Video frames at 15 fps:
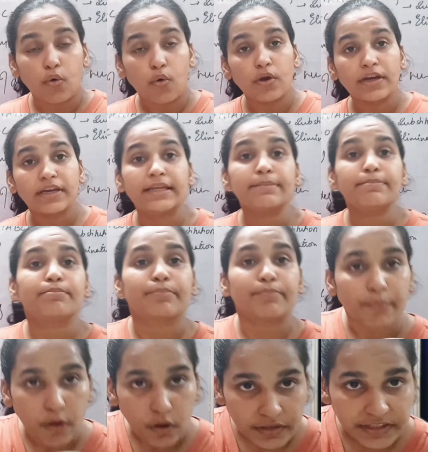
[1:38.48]
Only
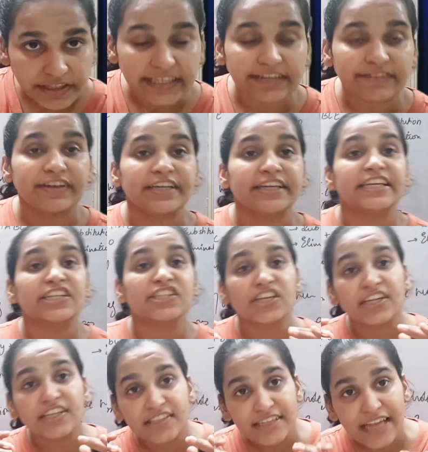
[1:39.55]
positive
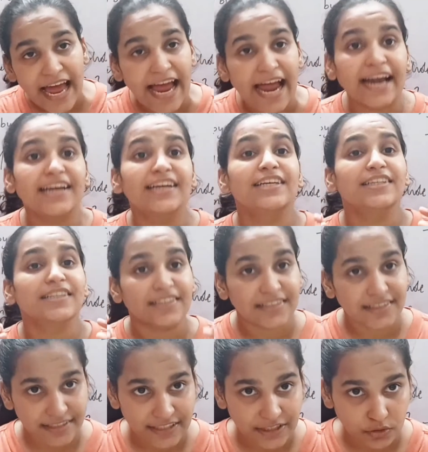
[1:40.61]
integers and
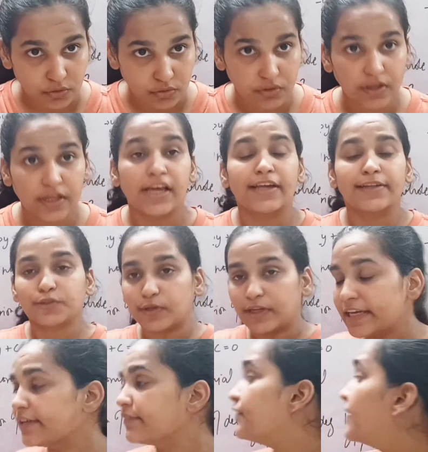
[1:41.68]
0. So
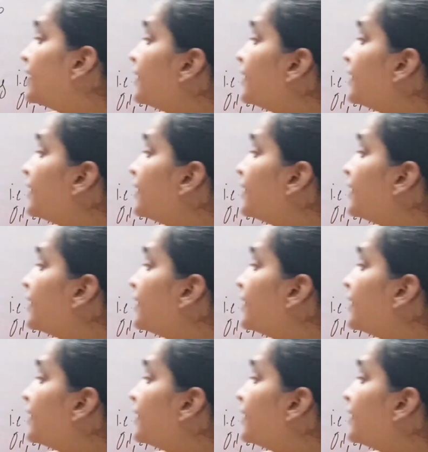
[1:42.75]
if